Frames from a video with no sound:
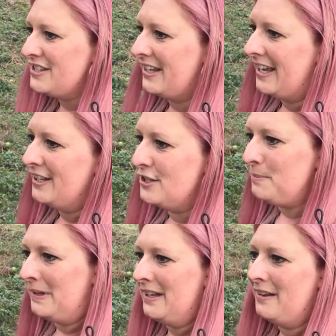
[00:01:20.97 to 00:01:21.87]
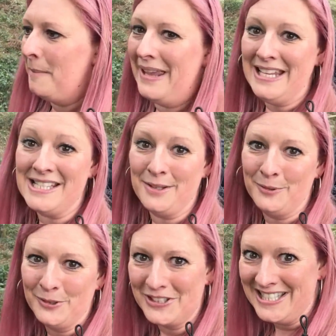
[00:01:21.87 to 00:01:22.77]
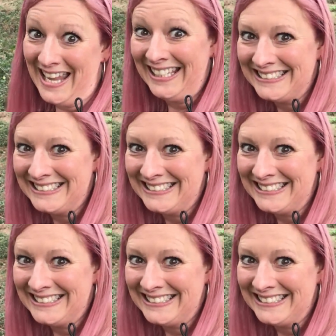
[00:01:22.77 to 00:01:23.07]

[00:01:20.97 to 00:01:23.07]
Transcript: So yeah, it should be an amazing walk today.